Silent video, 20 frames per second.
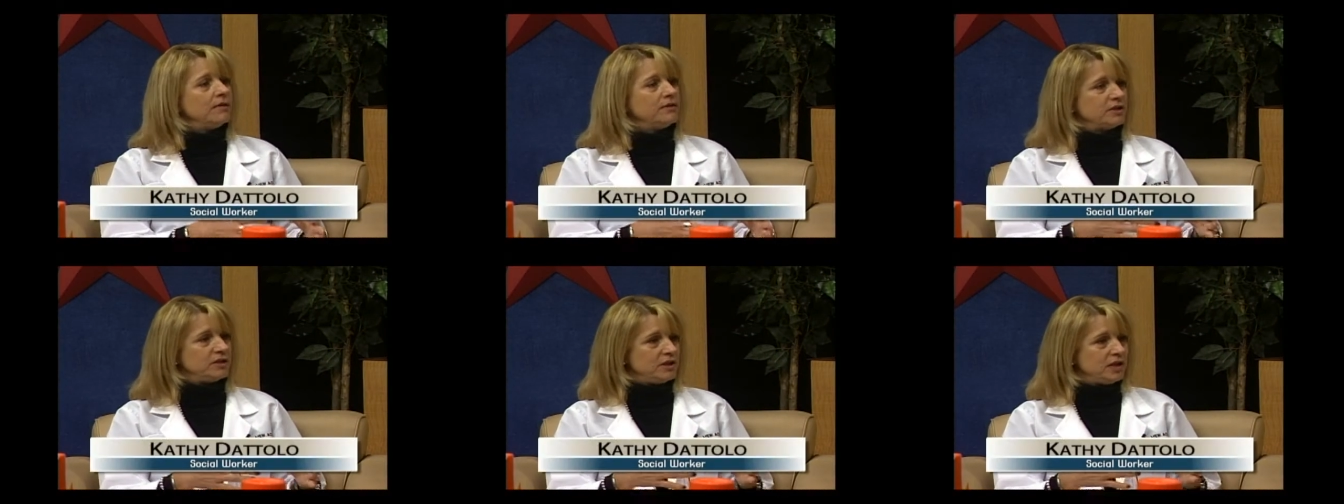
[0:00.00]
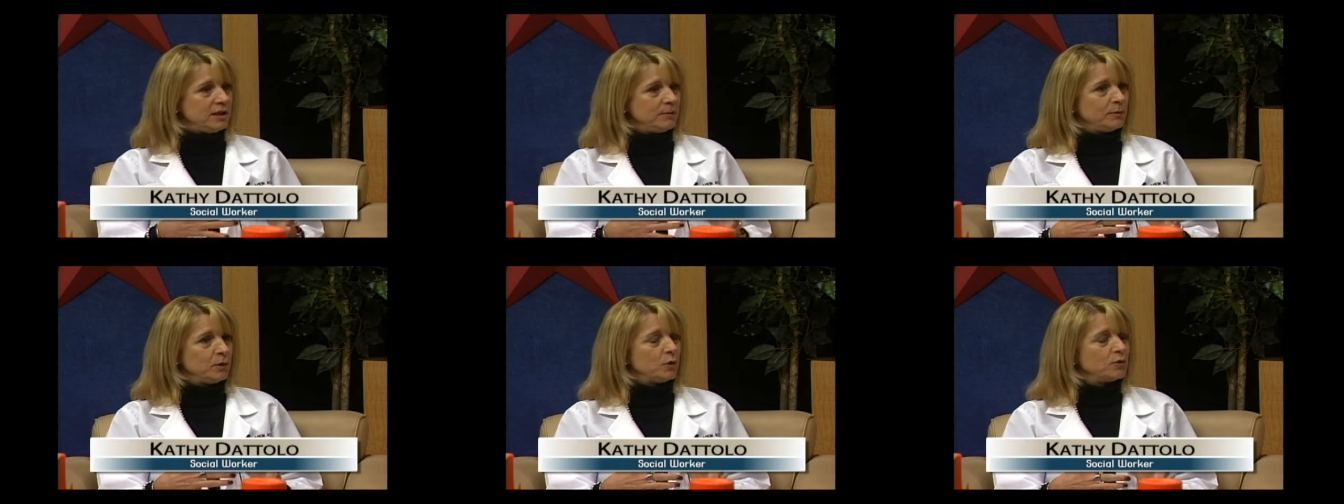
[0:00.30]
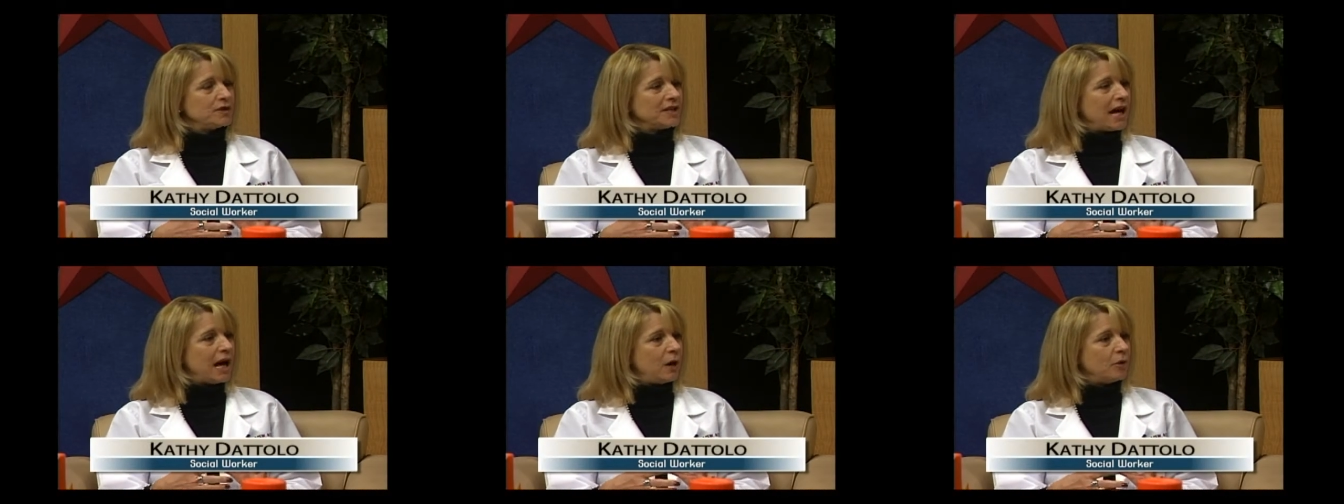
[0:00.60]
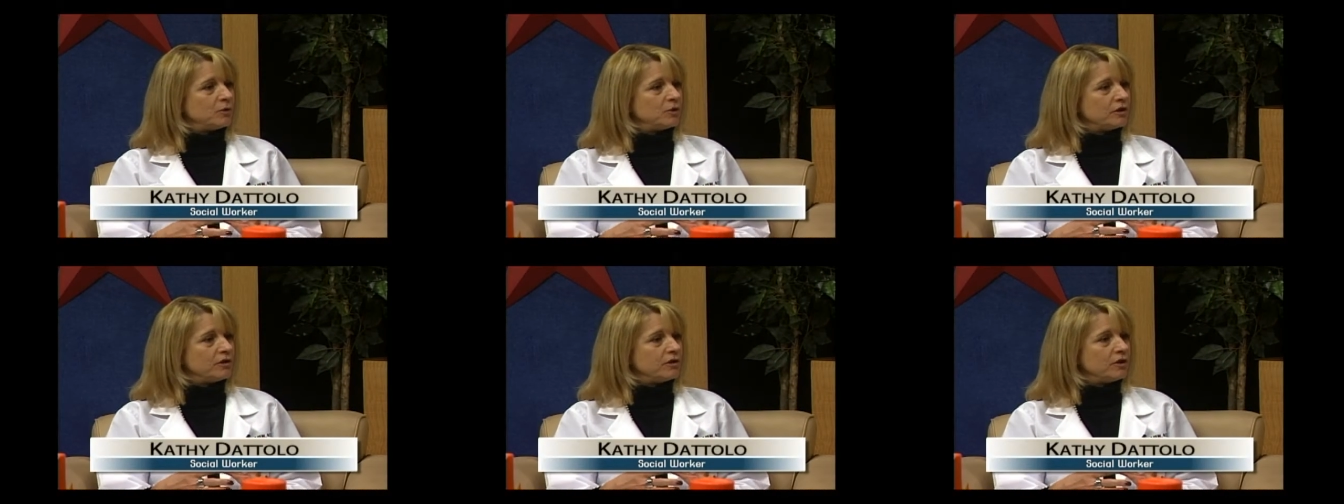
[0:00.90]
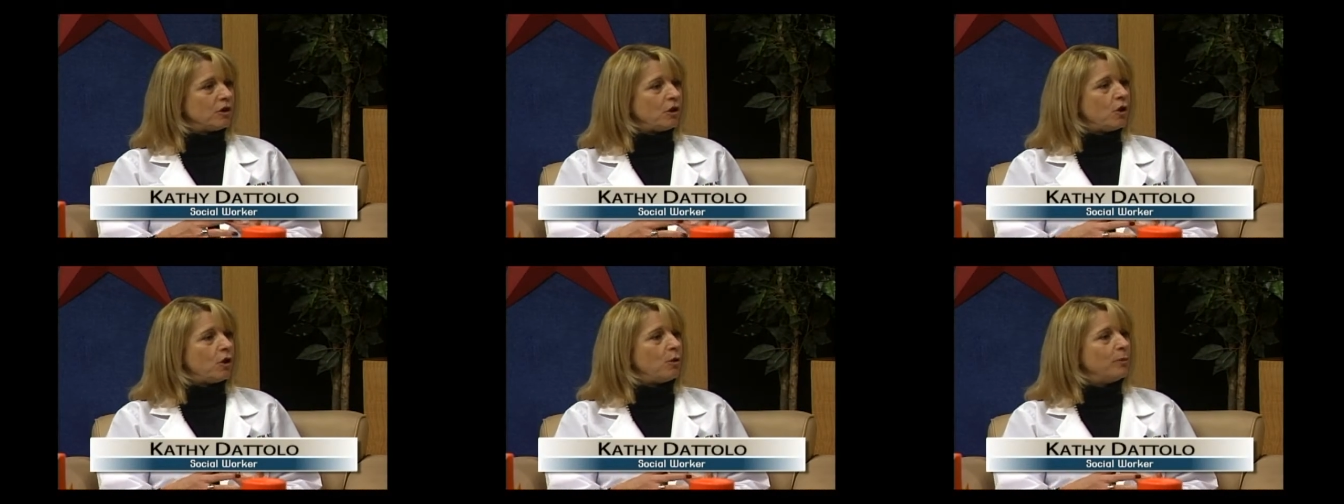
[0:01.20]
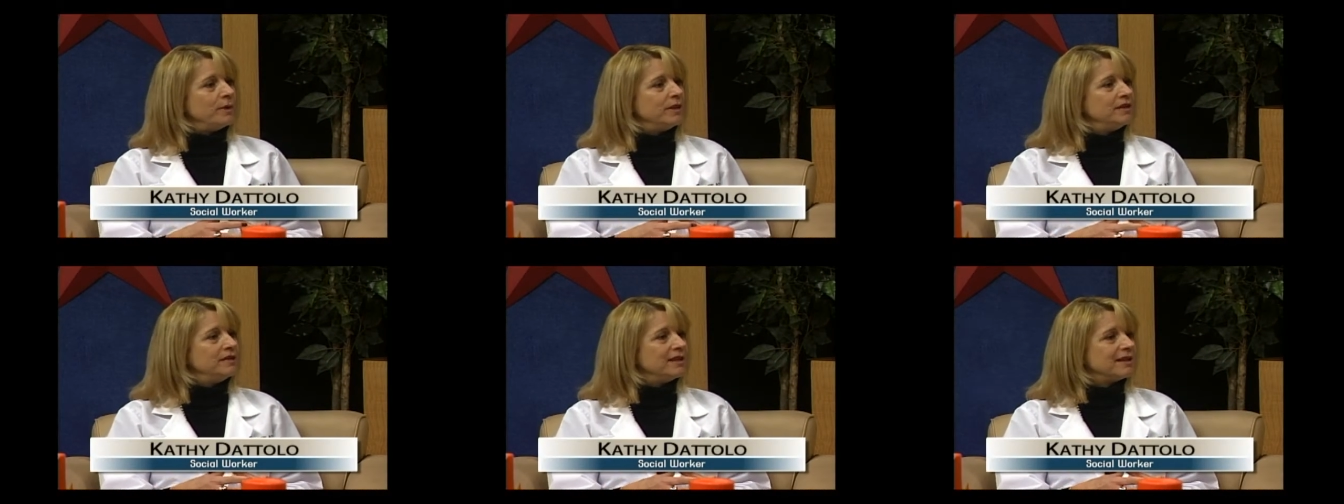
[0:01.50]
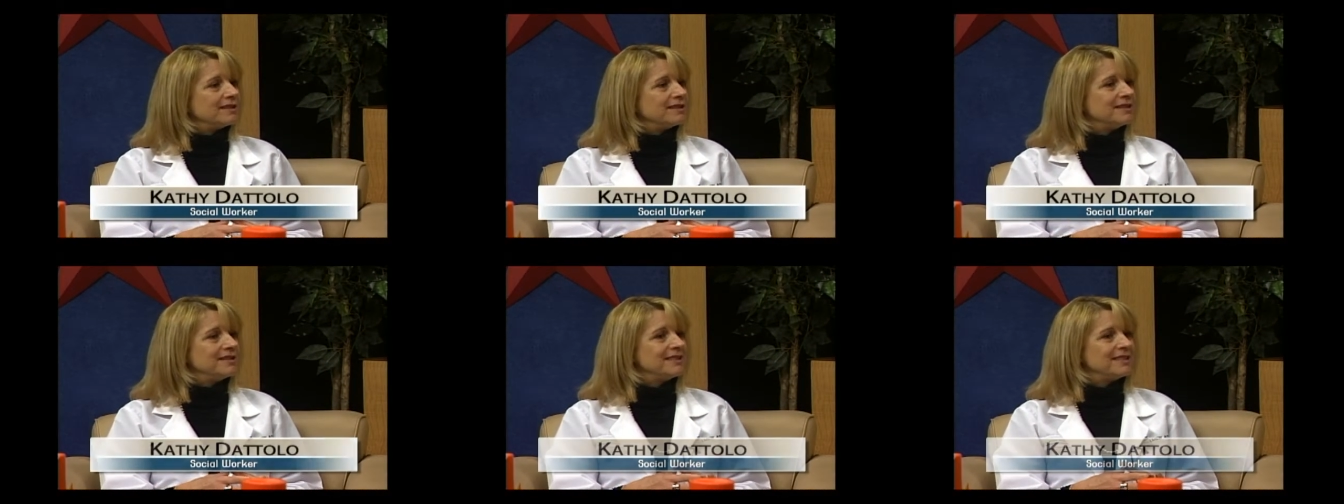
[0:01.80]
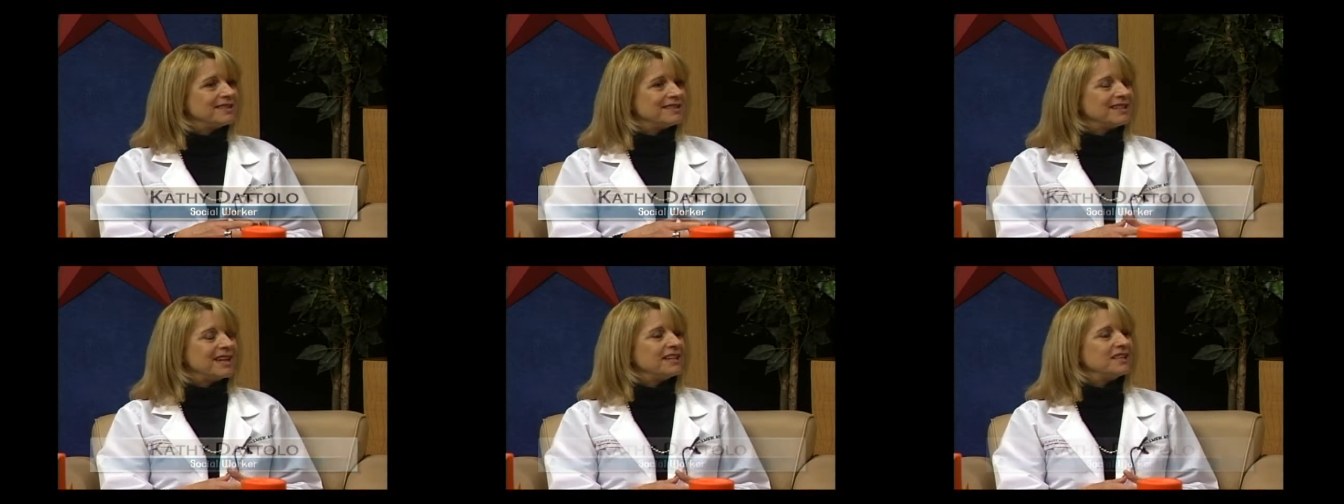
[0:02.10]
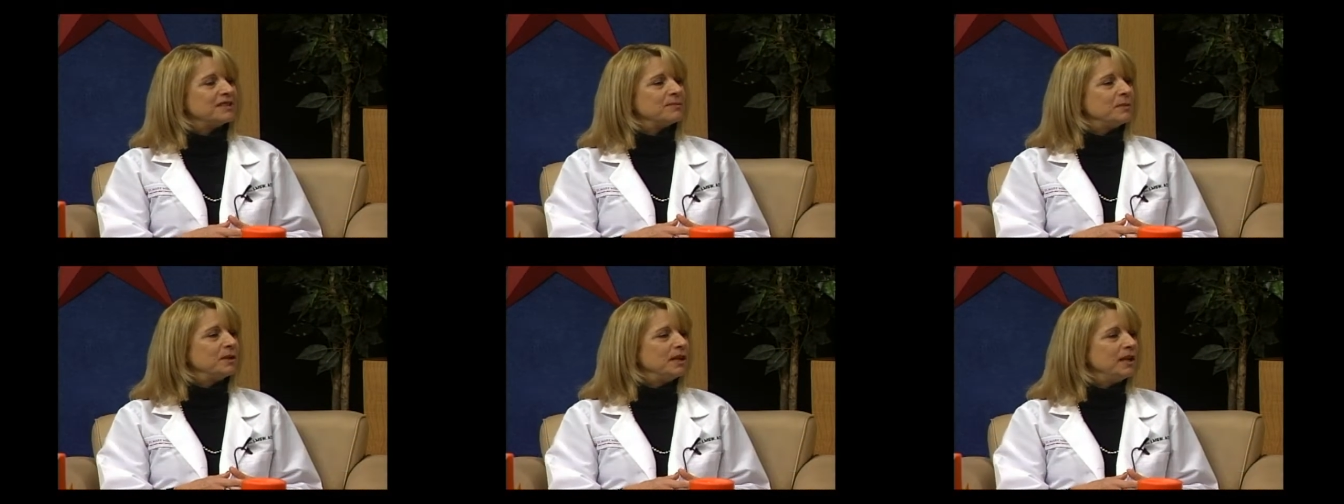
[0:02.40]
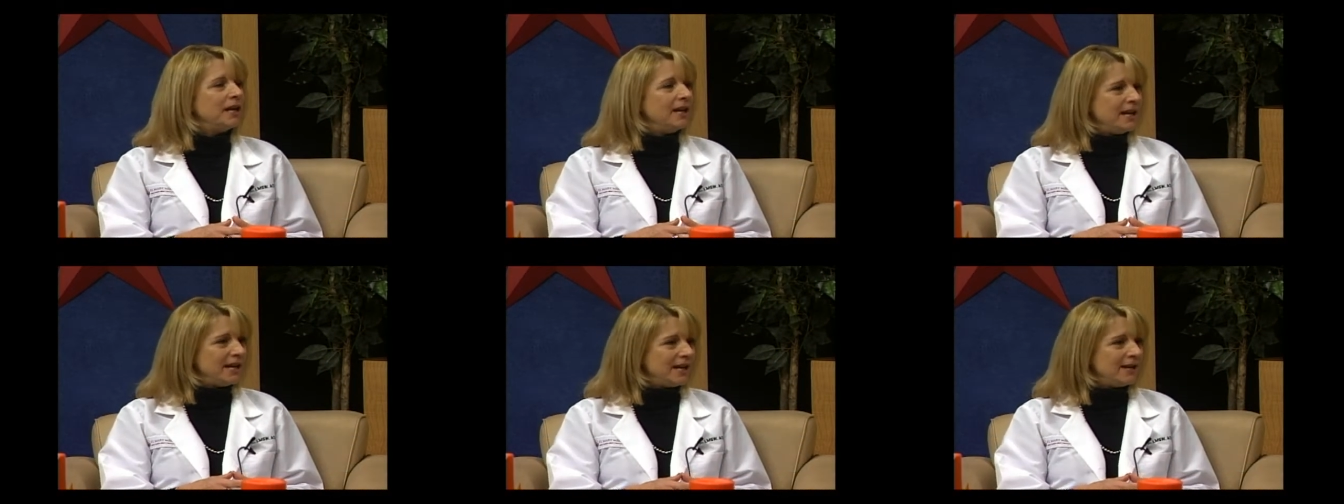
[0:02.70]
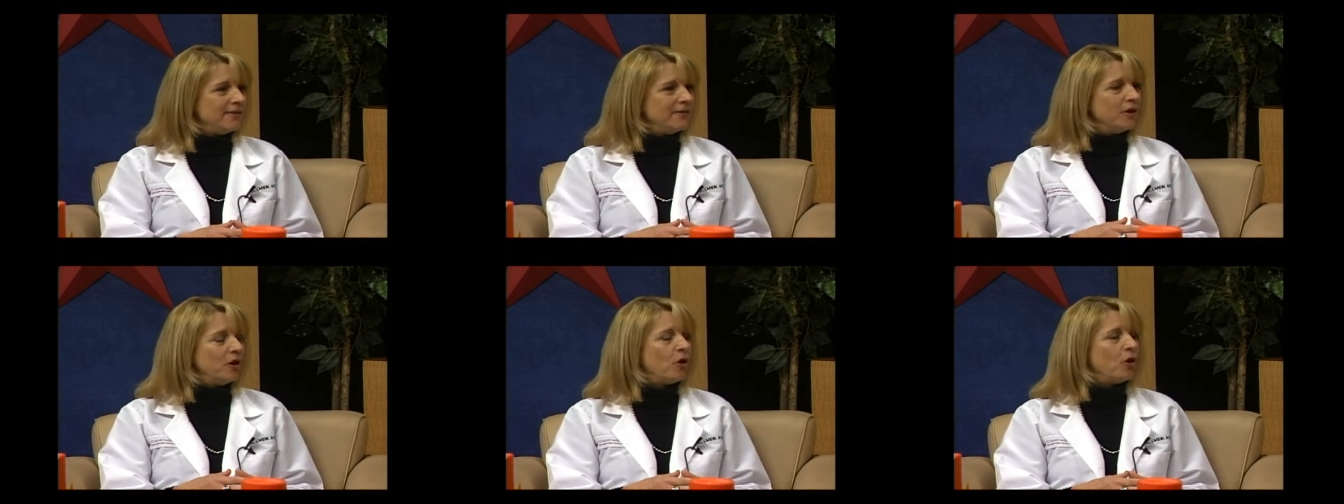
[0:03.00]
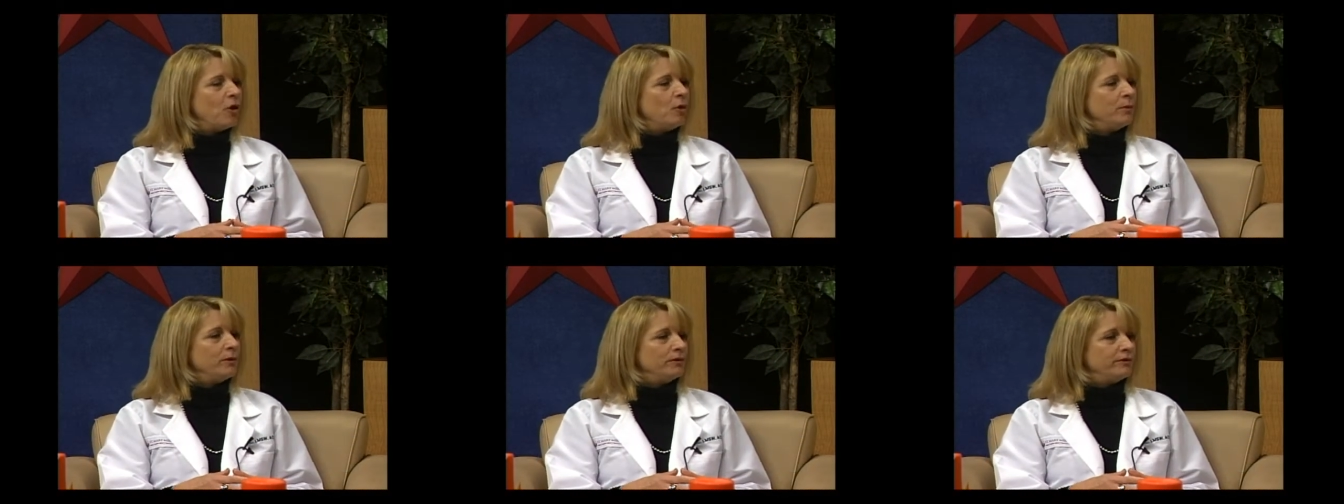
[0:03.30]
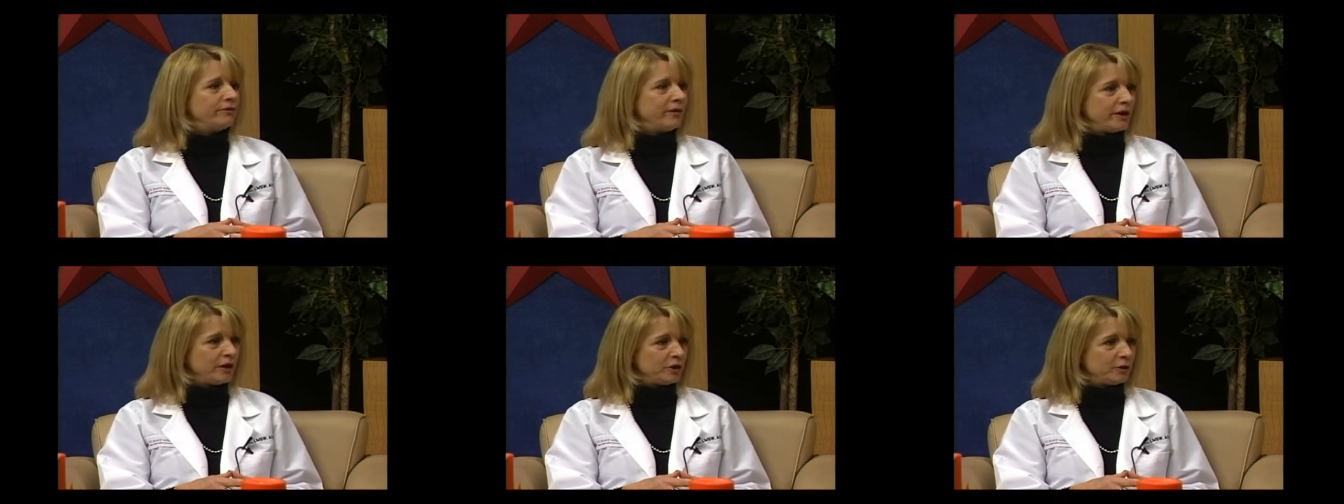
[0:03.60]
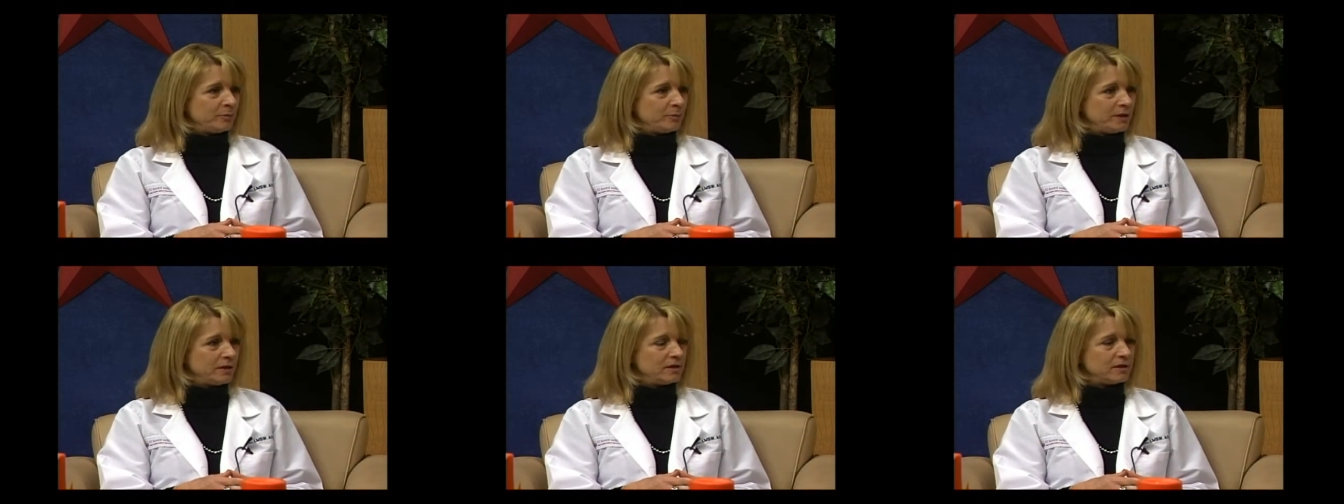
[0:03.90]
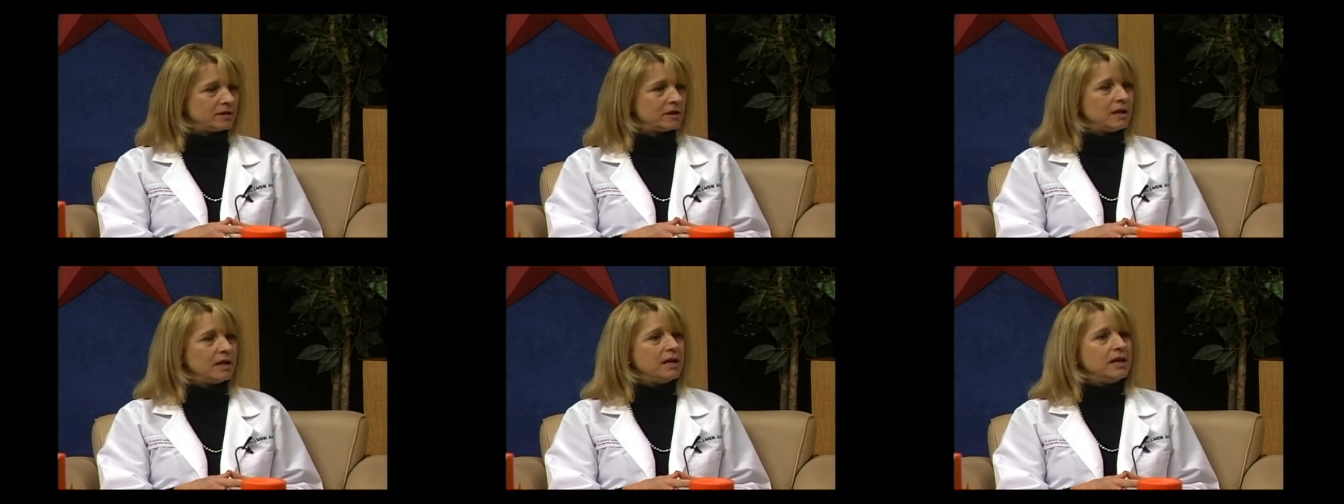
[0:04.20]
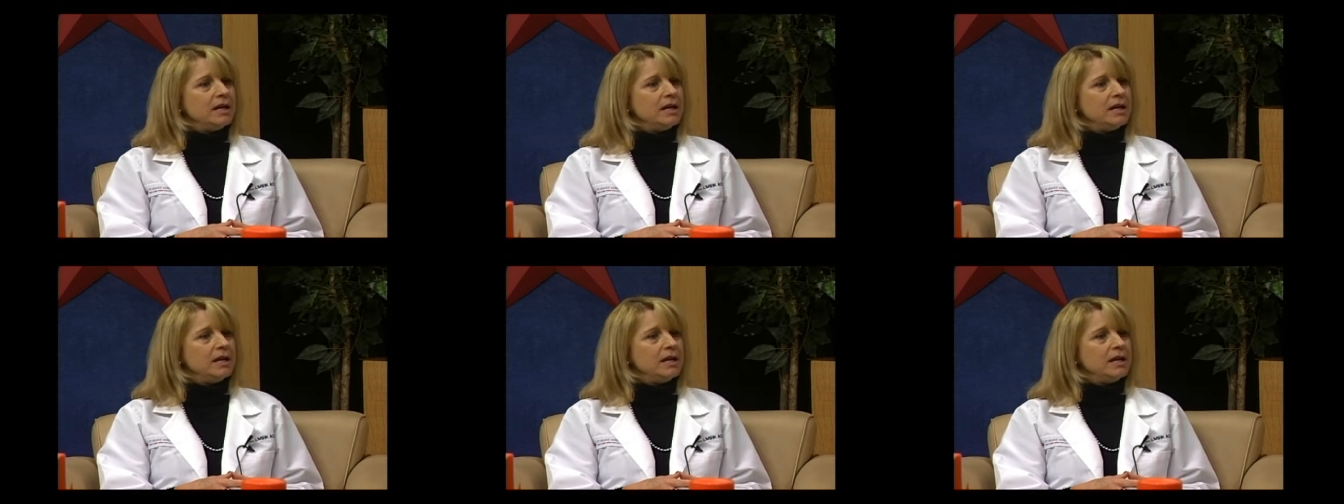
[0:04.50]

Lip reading: the team goes out to the home and does an assessment in the home environment.